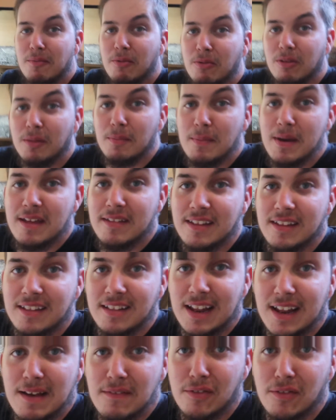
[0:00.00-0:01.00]
all the mess that's
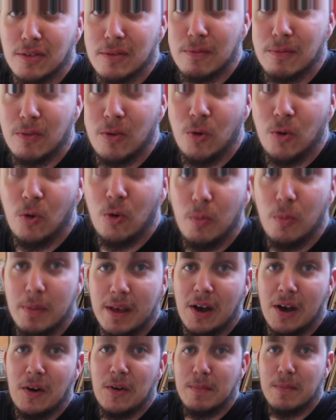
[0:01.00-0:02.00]
left on the floor
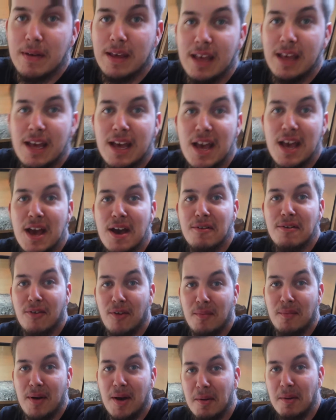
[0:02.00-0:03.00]
behind me
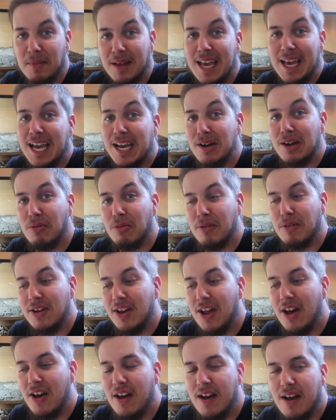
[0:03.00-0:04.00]
from kicking all the dirt
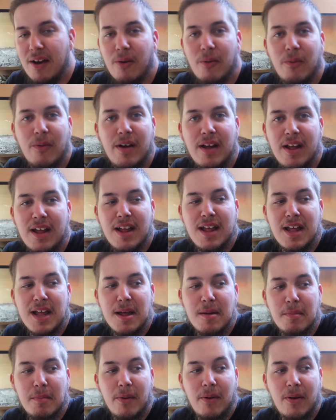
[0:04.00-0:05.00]
out.
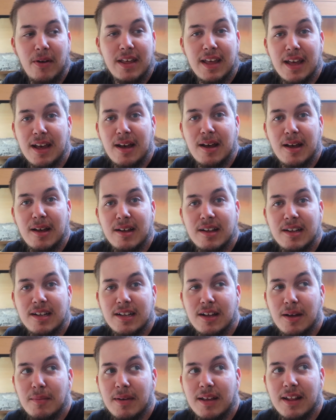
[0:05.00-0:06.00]
But yeah,
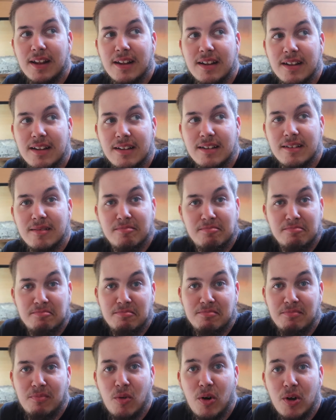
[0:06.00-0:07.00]
I mean,
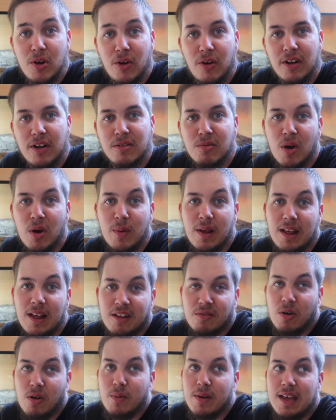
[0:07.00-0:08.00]
why not? It's
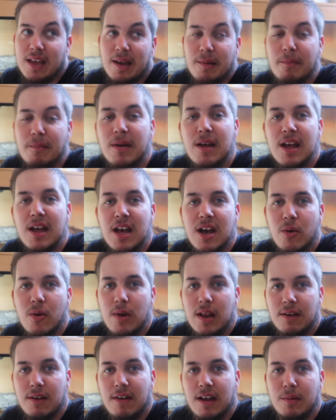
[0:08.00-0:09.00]
why we get him. We
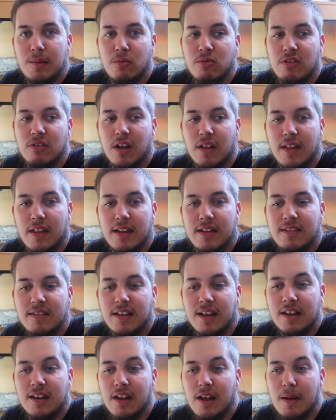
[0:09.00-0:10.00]
love animals like this,
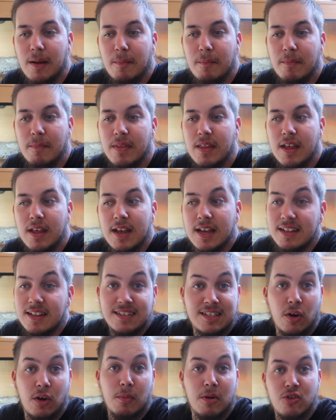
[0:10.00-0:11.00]
and he's
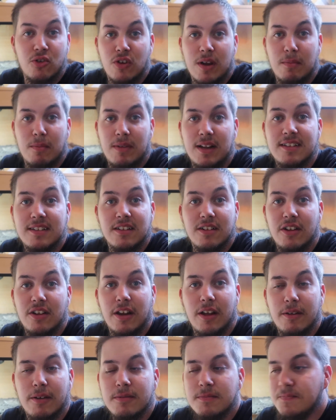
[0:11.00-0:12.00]
still my dream lizard, you
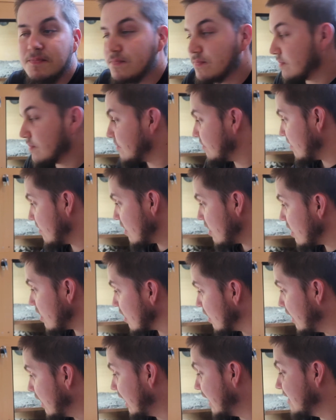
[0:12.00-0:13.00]
know.
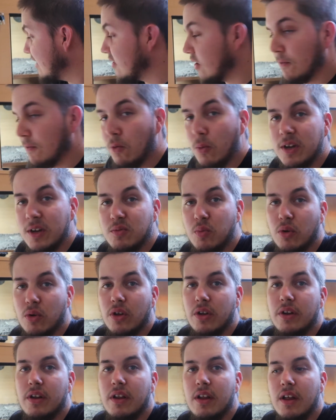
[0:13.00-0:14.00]
A lizard I've always
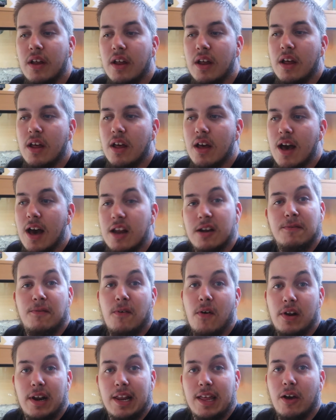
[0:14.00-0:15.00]
wanted, and I
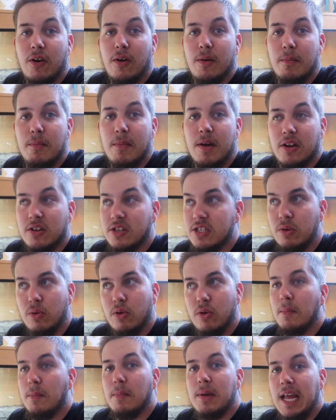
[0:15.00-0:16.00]
finally got him, and I still
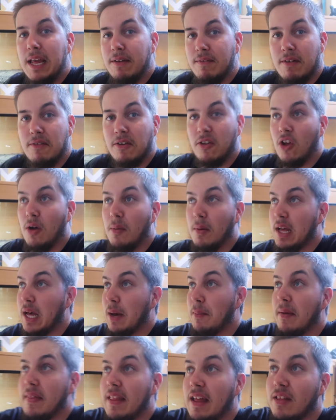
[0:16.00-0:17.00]
believe every time I
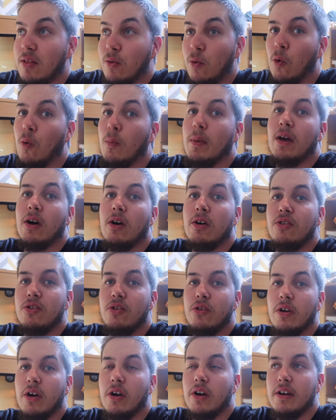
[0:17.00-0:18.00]
come in that door behind
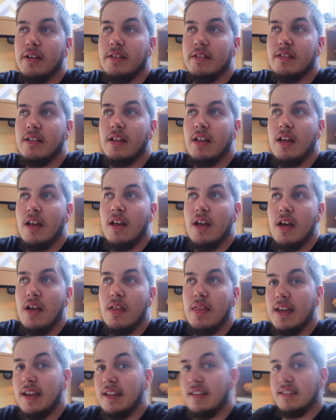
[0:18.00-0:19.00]
you guys
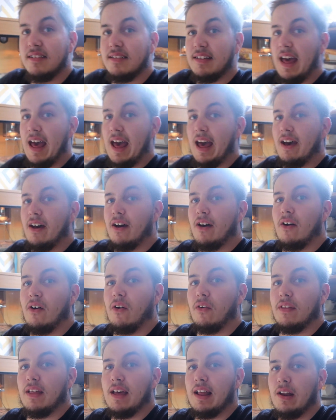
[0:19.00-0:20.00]
that he's sat
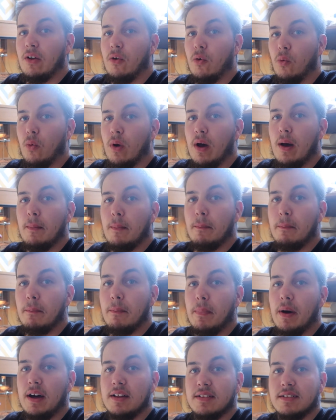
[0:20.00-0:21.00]
on that little
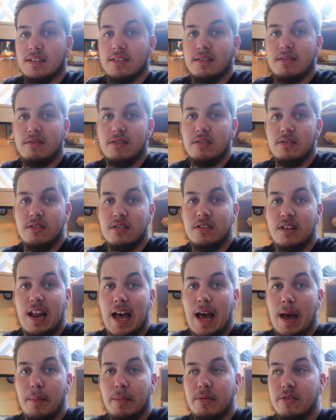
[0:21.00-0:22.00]
basking
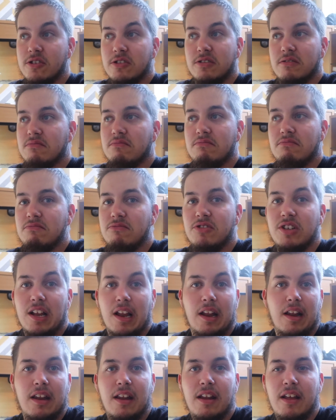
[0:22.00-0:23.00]
slab just
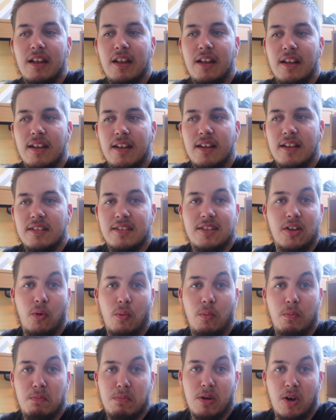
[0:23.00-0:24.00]
chilling. Still
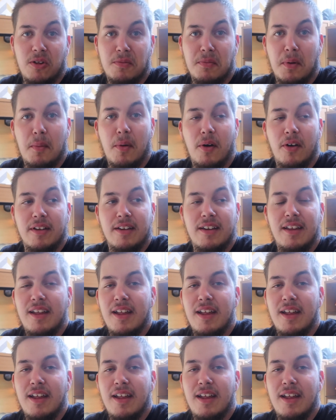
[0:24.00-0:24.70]
blows my mind.